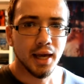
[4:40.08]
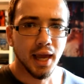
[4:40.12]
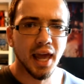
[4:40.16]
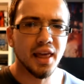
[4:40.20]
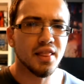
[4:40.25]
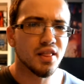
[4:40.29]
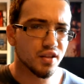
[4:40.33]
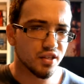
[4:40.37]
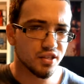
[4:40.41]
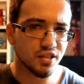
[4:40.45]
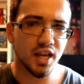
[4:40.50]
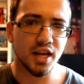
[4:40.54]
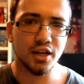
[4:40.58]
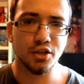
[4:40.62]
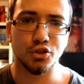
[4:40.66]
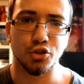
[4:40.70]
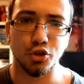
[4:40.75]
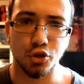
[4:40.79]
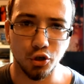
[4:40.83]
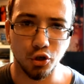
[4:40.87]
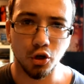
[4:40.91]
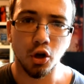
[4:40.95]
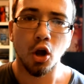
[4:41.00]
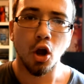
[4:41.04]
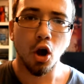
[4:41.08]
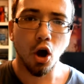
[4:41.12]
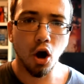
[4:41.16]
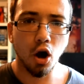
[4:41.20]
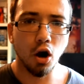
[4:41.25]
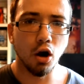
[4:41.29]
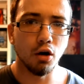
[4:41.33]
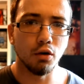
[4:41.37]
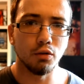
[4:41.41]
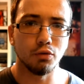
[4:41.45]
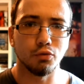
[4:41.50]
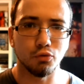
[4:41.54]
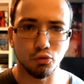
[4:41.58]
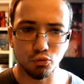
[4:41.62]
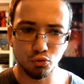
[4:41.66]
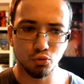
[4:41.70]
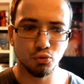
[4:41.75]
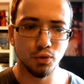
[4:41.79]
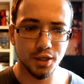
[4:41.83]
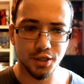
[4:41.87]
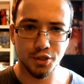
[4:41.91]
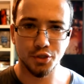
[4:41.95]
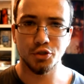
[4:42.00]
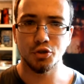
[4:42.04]
in the center of
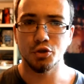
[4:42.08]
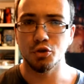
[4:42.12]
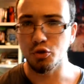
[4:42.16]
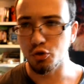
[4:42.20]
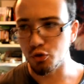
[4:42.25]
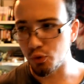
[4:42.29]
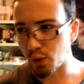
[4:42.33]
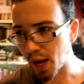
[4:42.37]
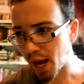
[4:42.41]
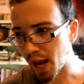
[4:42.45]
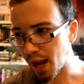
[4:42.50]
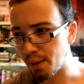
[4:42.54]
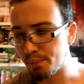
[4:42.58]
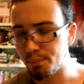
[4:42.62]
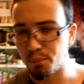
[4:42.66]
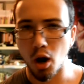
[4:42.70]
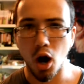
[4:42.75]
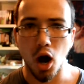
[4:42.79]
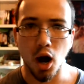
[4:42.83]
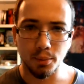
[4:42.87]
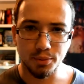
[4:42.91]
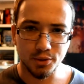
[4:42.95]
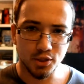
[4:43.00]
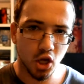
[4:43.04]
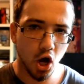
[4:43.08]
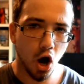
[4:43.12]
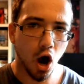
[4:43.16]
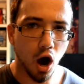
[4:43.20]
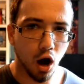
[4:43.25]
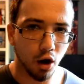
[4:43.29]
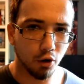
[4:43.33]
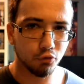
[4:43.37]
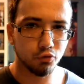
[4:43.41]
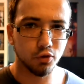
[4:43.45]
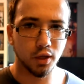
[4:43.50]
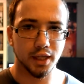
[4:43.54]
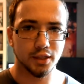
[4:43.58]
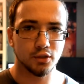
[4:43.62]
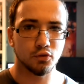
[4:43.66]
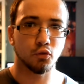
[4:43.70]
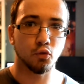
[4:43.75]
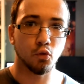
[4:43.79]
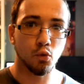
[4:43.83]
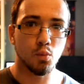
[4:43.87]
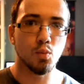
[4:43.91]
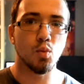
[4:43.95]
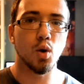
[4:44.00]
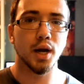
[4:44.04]
Ritsu and Mob's conflict,
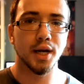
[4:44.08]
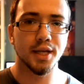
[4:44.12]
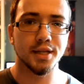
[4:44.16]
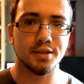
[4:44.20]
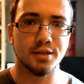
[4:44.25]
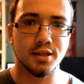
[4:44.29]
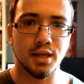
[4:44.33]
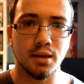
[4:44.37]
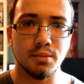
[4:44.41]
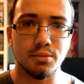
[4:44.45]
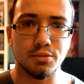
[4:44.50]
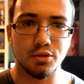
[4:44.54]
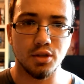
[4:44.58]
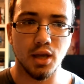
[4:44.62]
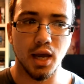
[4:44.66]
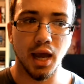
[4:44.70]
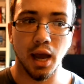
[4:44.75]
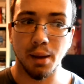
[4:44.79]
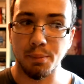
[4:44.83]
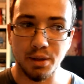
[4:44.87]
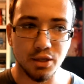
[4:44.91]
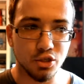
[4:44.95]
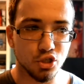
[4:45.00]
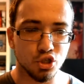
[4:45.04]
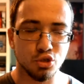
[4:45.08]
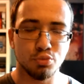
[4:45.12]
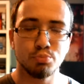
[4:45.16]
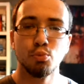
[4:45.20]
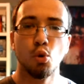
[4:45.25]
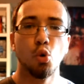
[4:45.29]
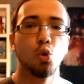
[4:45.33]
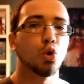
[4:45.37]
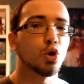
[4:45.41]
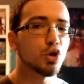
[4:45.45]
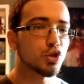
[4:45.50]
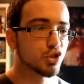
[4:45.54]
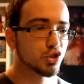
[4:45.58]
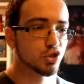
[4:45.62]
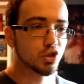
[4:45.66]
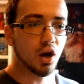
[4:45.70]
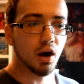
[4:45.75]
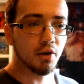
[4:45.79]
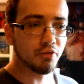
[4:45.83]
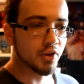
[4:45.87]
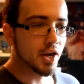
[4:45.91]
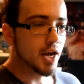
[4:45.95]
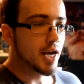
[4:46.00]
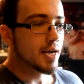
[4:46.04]
from what it seems like. I mean, just more
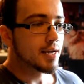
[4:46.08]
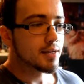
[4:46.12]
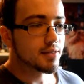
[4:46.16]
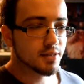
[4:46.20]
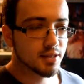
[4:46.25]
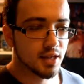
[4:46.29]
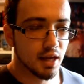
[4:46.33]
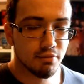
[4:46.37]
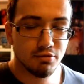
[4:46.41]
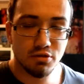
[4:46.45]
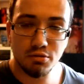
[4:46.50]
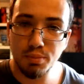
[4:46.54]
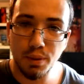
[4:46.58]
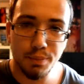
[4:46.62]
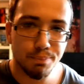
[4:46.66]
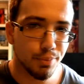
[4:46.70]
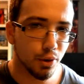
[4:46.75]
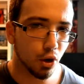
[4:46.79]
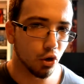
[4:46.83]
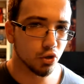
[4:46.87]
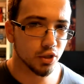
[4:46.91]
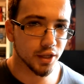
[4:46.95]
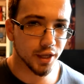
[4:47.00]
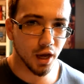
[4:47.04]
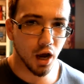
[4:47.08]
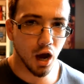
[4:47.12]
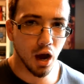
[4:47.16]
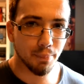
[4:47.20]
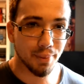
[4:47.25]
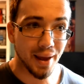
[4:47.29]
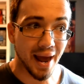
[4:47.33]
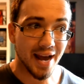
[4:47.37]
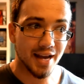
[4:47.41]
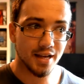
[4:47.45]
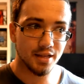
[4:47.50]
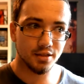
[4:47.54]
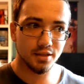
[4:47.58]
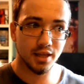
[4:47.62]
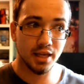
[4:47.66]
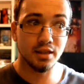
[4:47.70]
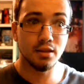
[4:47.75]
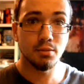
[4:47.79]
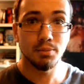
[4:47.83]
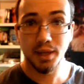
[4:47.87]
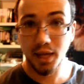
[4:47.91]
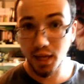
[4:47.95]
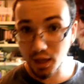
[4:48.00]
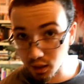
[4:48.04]
stuff seems to be building up, as in
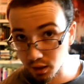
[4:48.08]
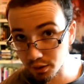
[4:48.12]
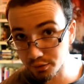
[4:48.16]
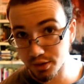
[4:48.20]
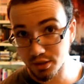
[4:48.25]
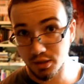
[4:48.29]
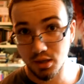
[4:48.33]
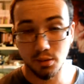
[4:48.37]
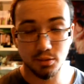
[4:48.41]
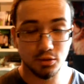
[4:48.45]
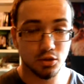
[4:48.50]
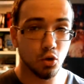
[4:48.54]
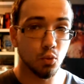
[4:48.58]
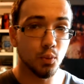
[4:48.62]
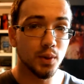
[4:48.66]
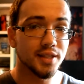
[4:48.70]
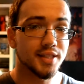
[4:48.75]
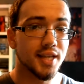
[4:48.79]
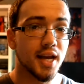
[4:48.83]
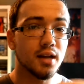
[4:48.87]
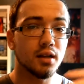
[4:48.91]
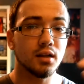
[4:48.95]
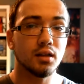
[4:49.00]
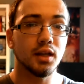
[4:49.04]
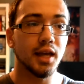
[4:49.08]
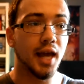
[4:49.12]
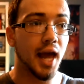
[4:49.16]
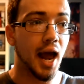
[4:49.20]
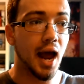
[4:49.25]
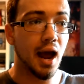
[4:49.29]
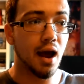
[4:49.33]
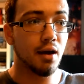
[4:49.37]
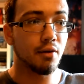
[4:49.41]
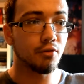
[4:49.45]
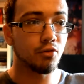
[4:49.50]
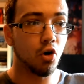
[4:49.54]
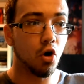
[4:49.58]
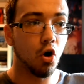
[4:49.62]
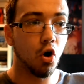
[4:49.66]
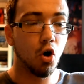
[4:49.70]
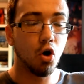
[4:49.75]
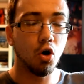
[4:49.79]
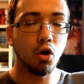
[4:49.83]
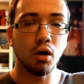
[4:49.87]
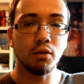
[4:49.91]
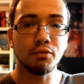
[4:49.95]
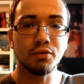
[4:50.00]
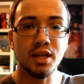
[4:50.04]
the beginning of this episode, we technically have
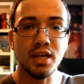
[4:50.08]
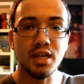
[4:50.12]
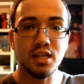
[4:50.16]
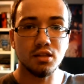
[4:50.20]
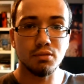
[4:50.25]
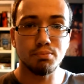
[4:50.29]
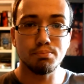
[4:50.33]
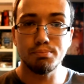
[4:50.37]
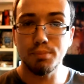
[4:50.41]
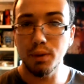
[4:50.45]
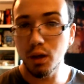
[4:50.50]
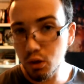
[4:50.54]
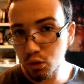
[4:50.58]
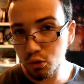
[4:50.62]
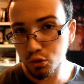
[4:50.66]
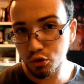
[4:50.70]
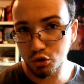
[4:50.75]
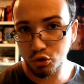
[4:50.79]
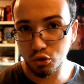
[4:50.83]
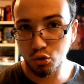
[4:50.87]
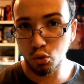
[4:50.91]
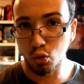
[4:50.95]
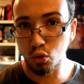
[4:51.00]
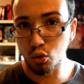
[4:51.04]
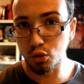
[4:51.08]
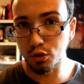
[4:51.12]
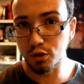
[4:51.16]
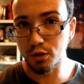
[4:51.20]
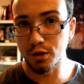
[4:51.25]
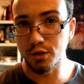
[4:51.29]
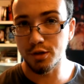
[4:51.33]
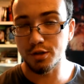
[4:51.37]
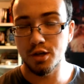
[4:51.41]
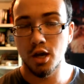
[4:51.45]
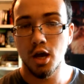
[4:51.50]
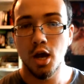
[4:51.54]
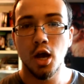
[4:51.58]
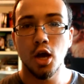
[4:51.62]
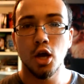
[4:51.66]
all of these middle schoolers